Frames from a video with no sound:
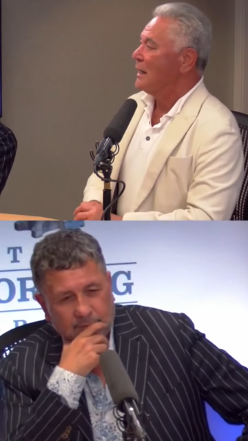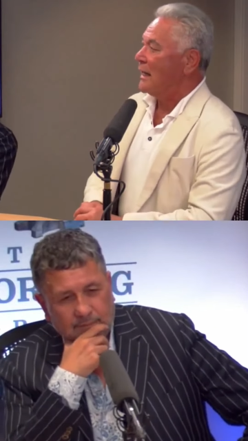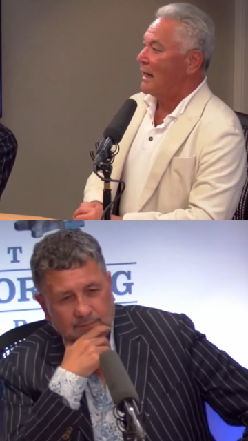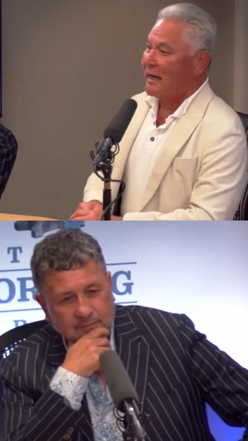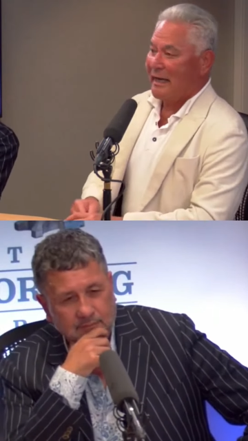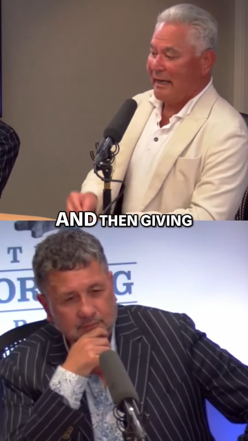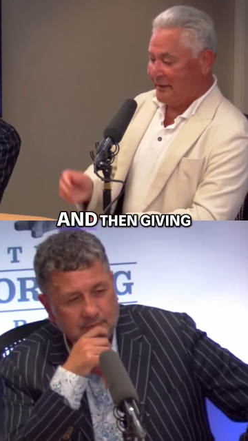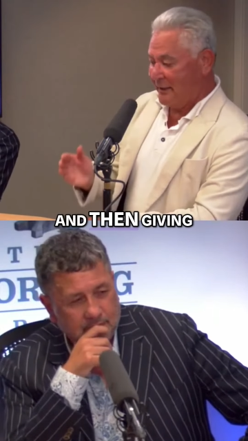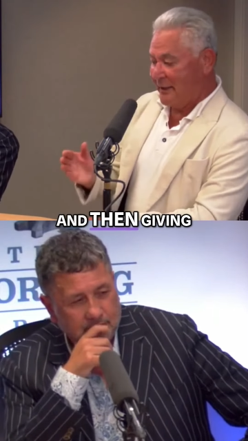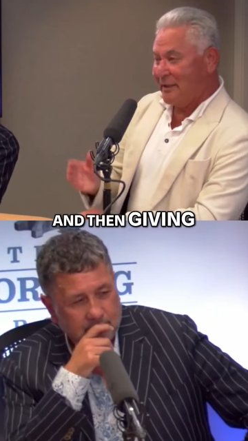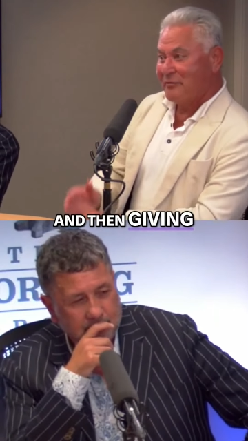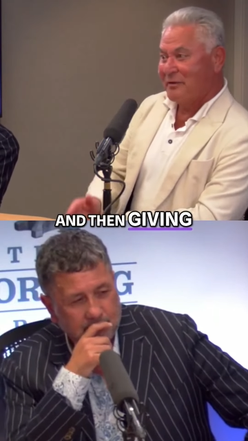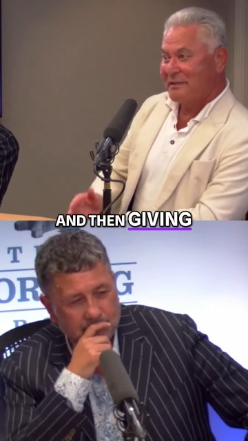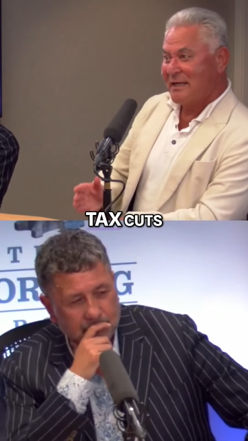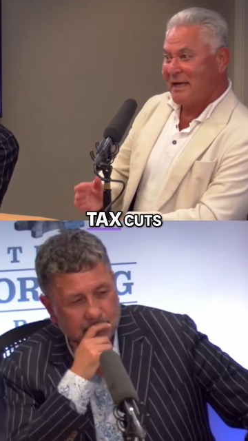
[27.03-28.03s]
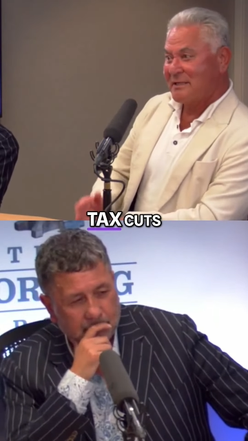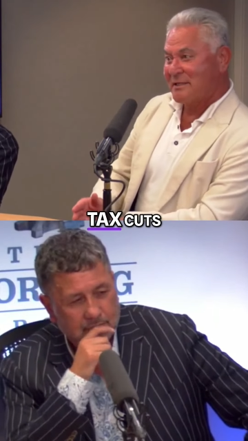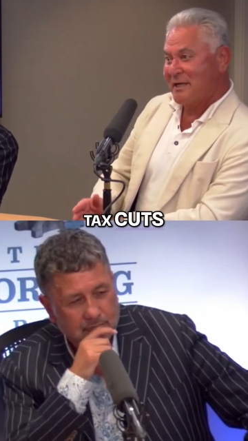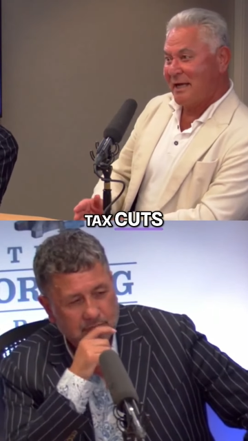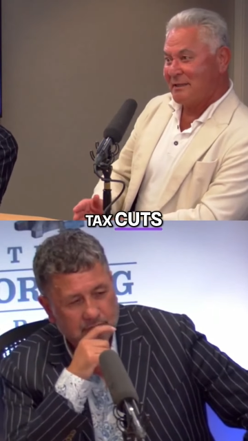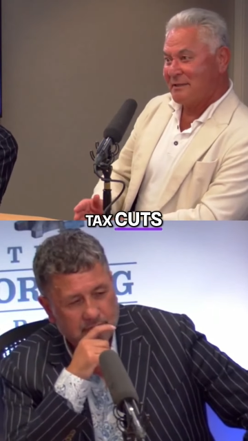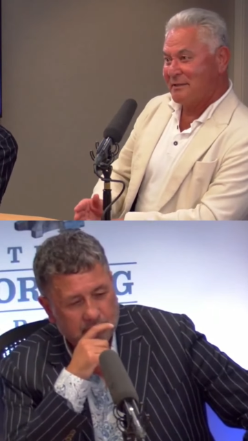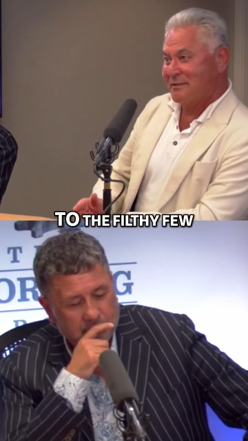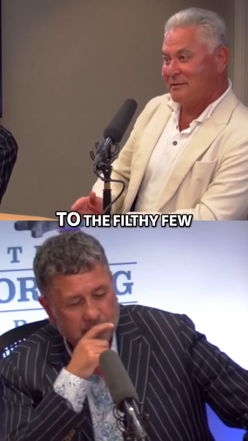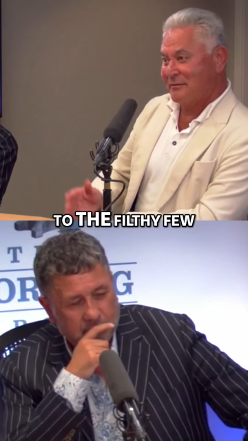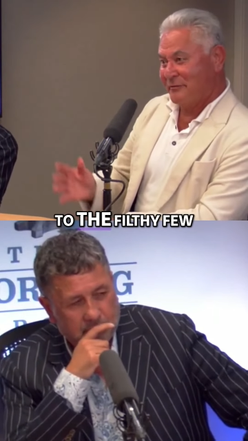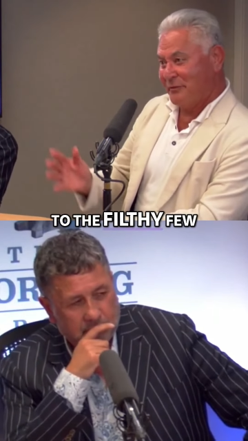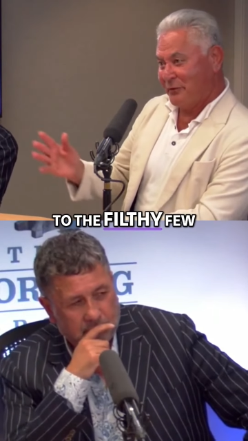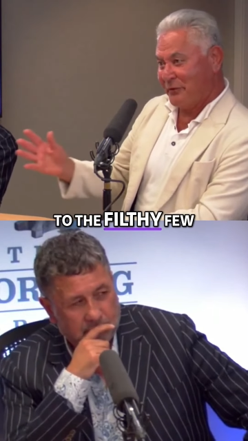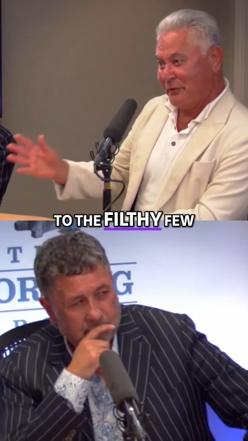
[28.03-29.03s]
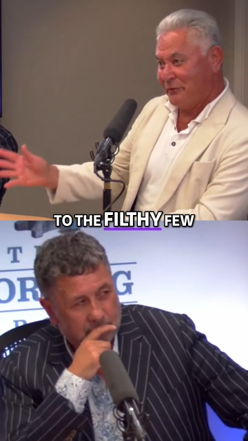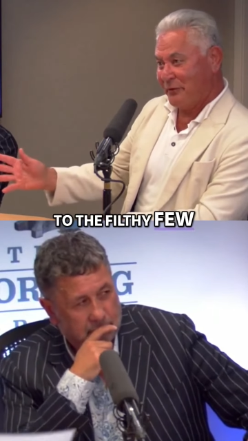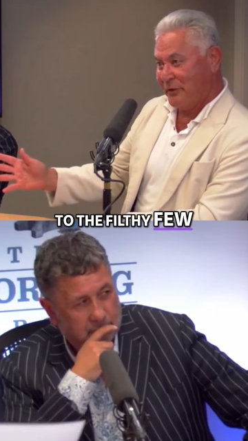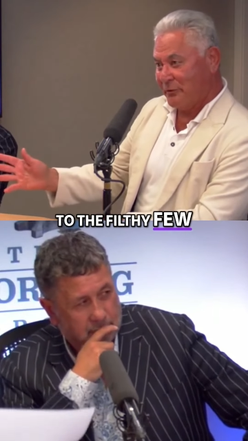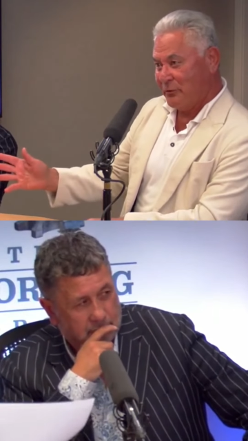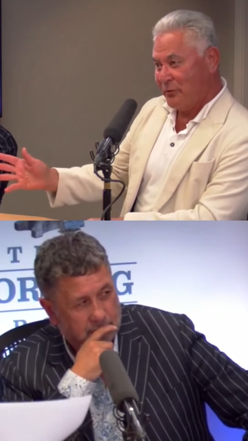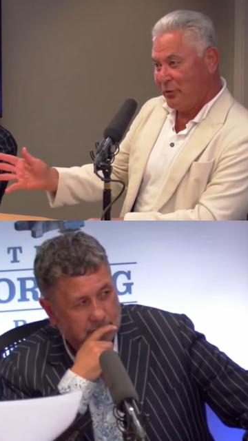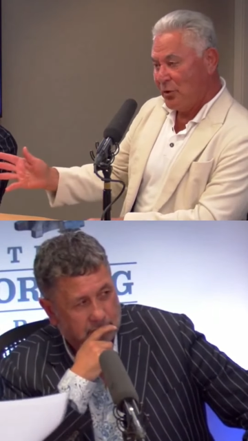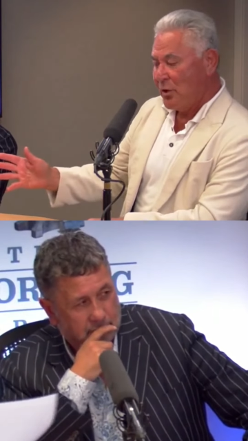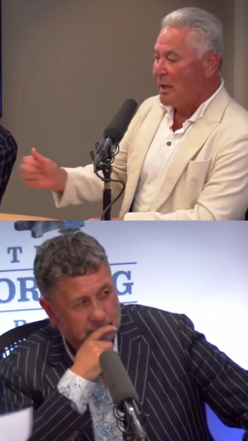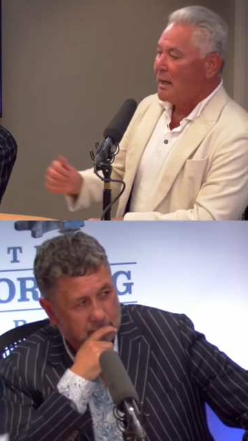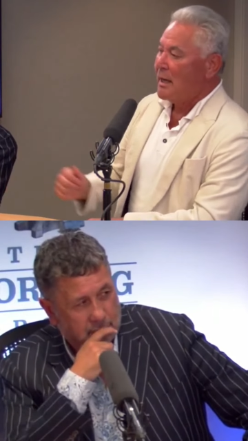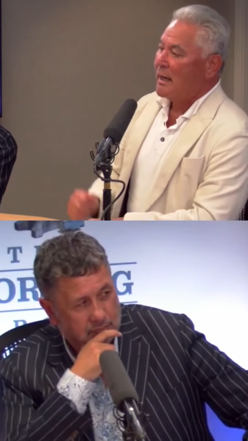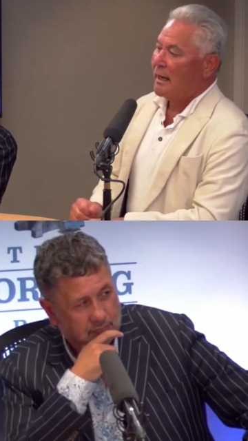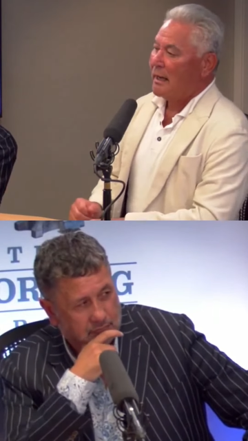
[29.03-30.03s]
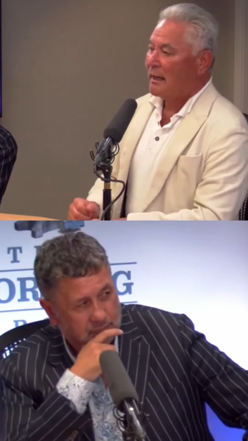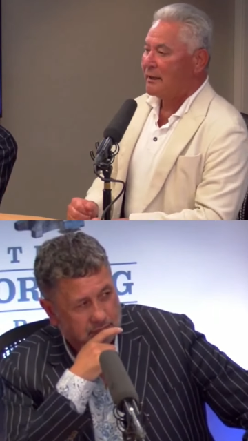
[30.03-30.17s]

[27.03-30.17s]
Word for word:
Speaker 1: uh, and then giving tax cuts to the filthy few uh,